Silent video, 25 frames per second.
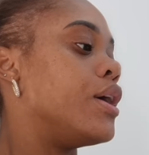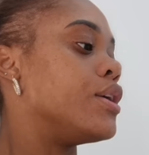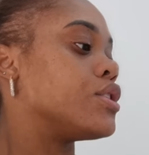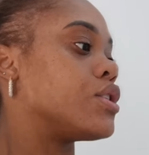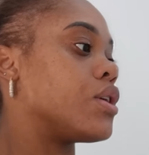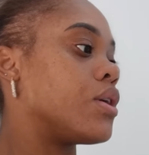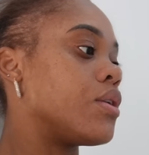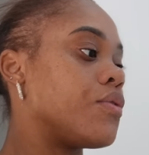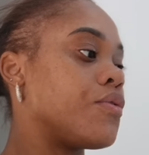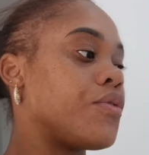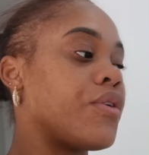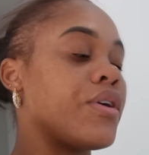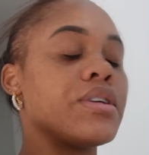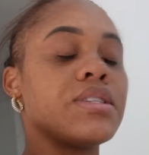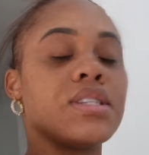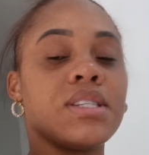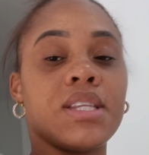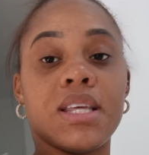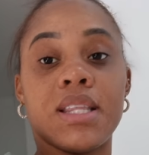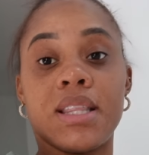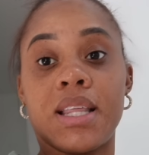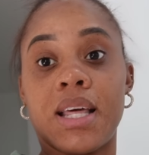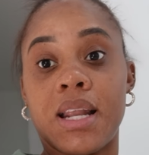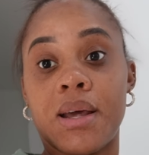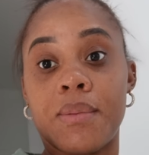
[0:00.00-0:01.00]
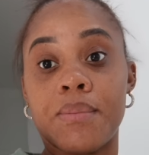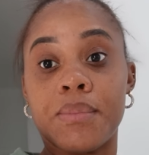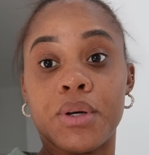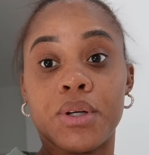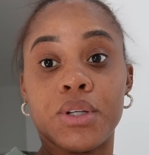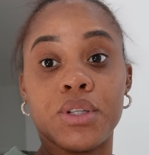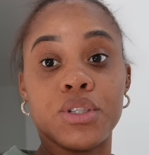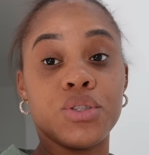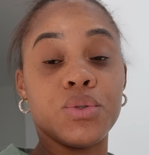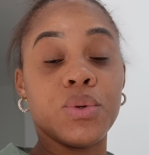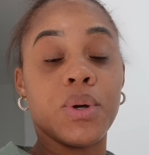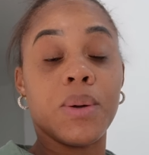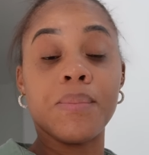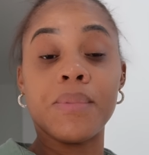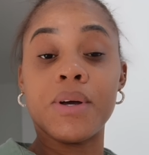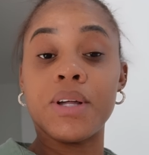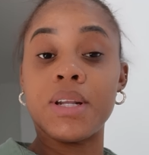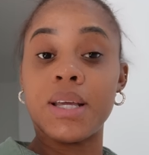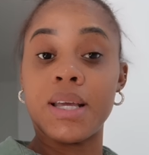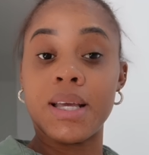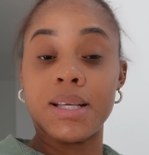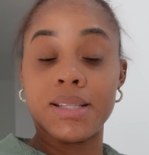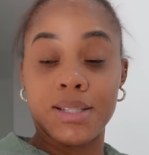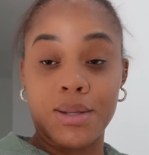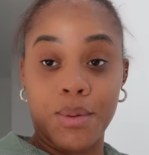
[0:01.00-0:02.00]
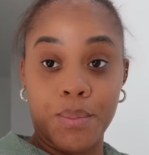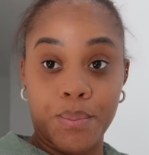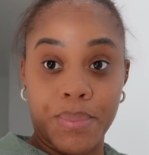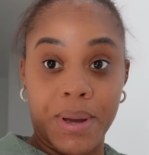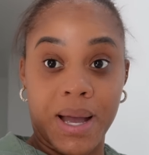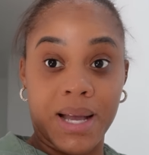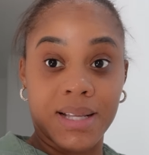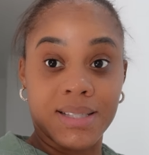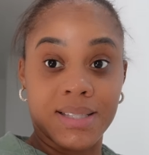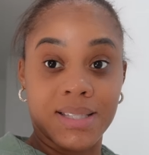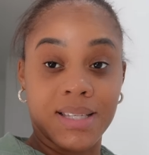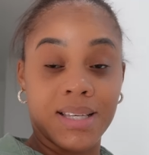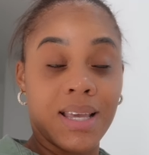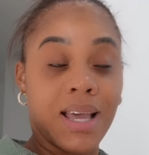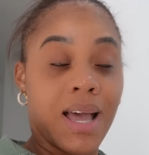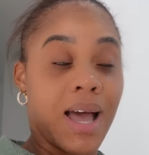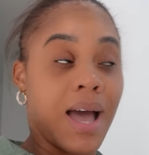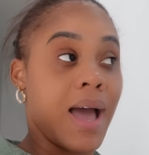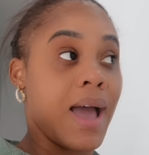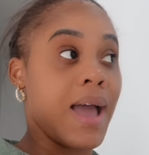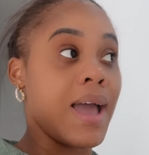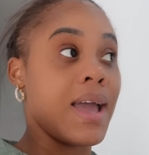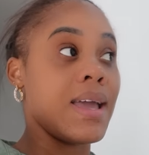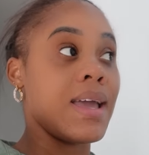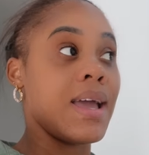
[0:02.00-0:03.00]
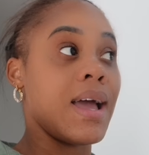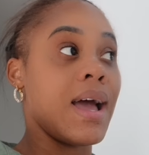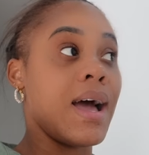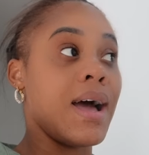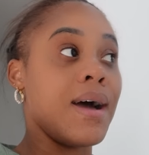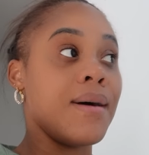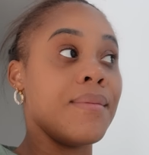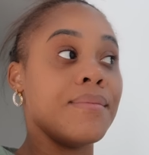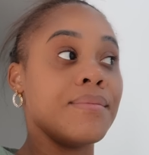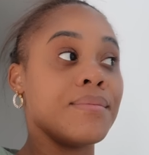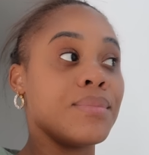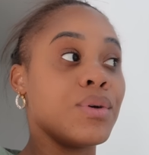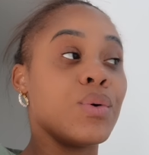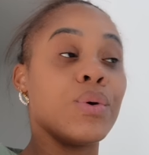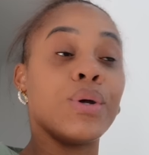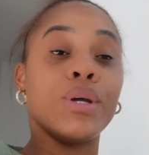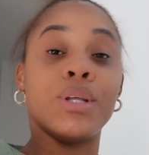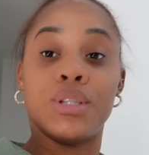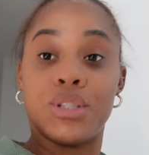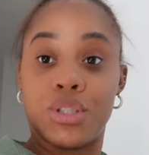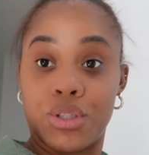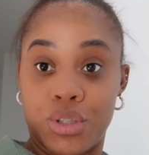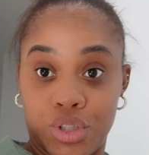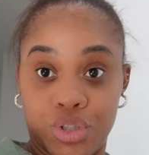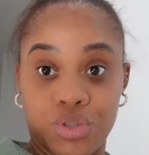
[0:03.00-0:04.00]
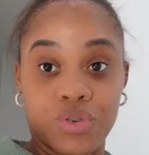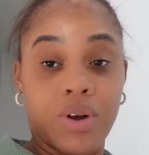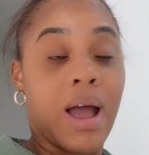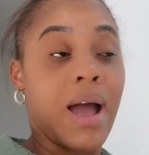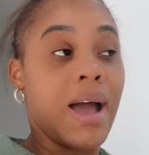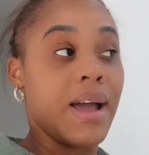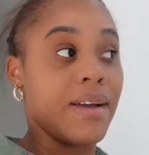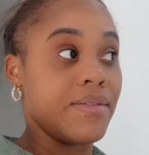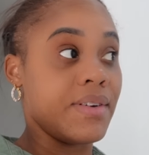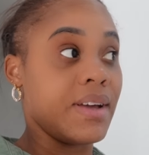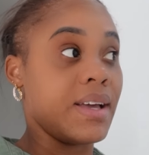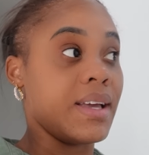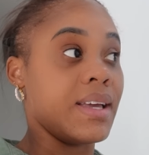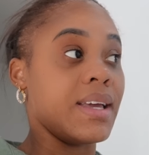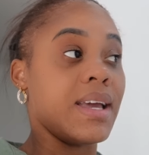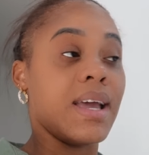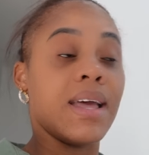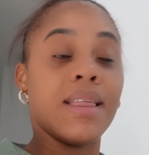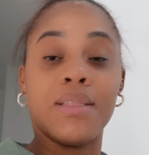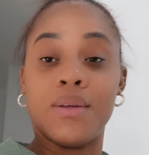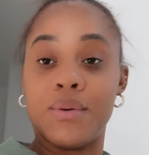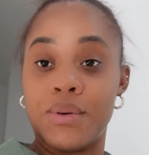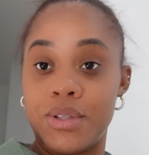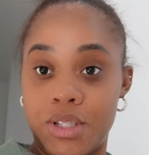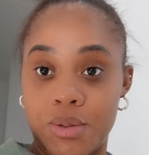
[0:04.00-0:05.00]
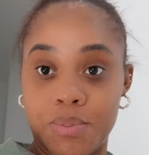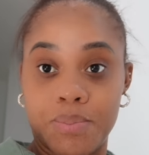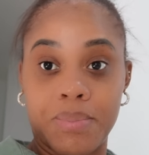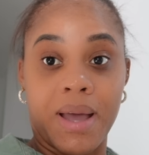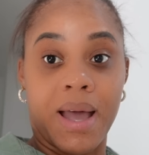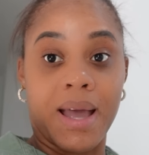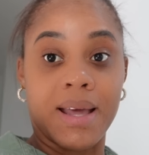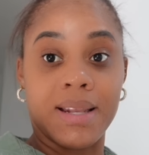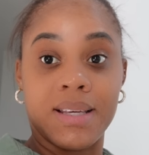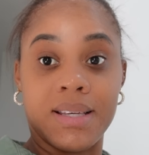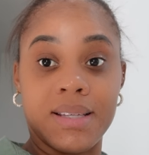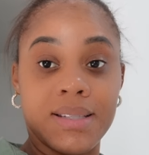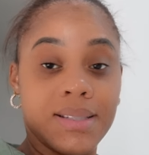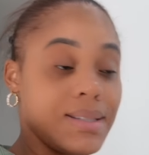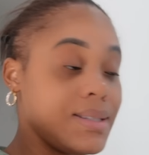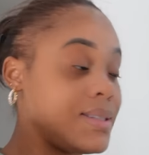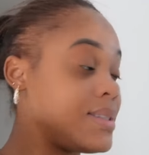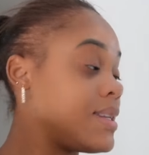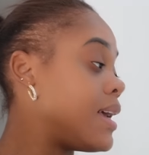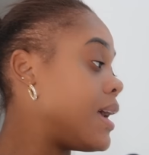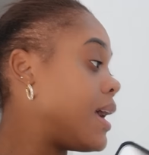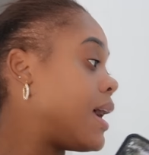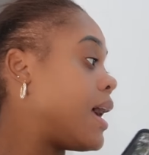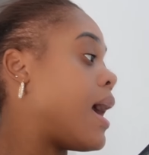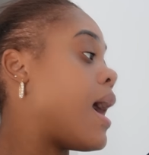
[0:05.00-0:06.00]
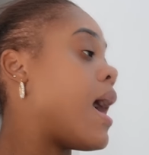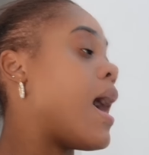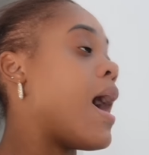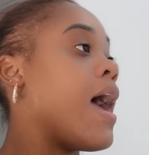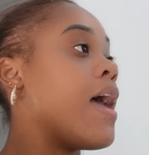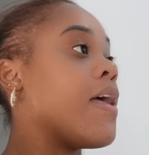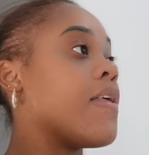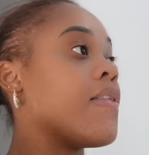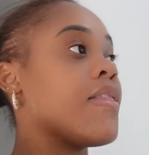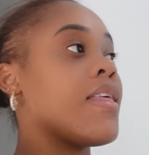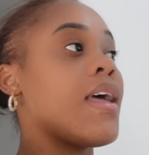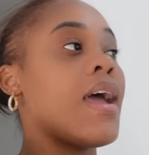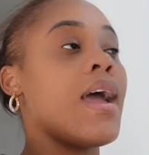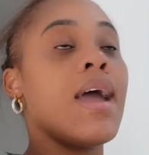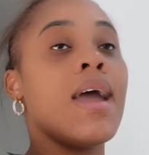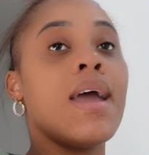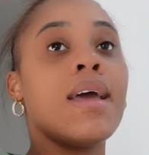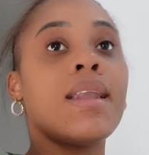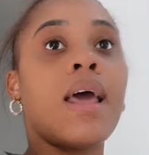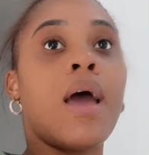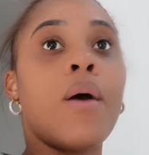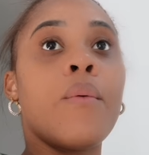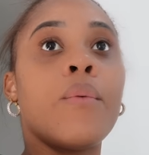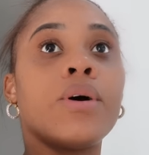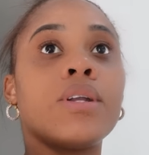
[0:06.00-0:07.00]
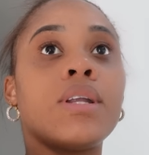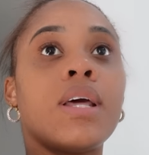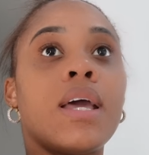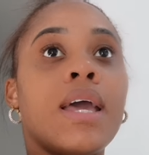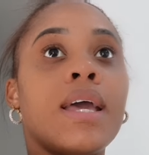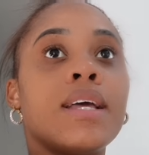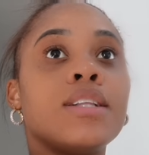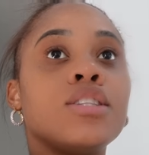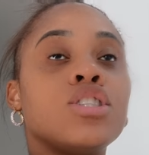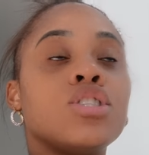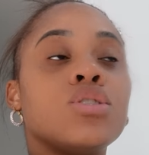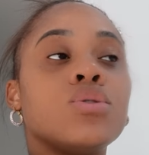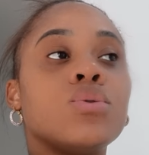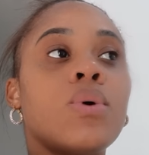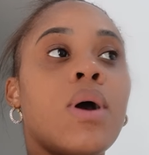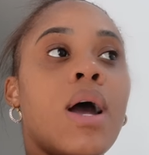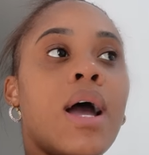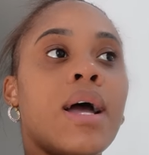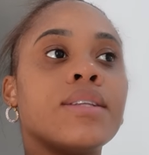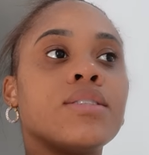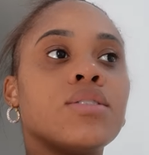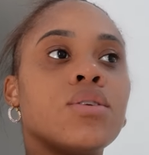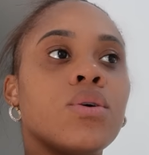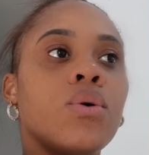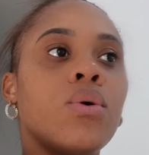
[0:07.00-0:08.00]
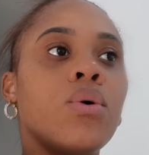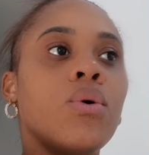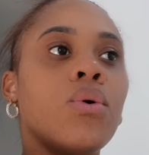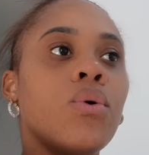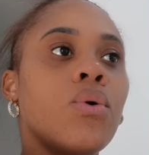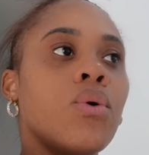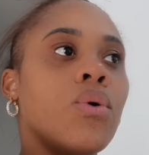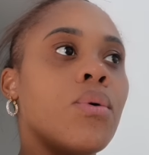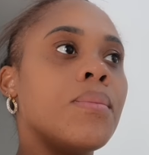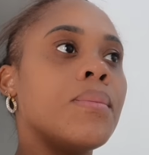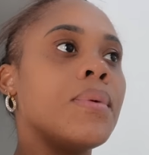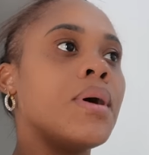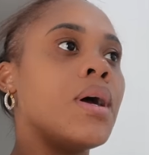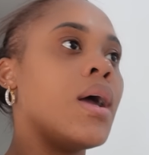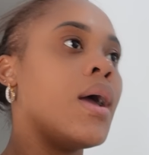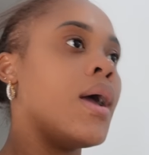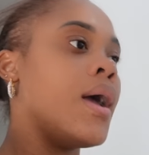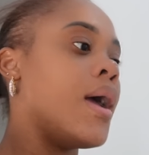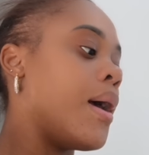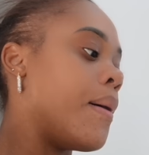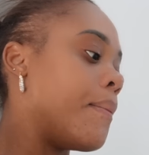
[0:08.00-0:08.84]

So the first thing that I'm going to do, I'm going to get some patty. I am going to drive and get those patties. And then I want to add to at home.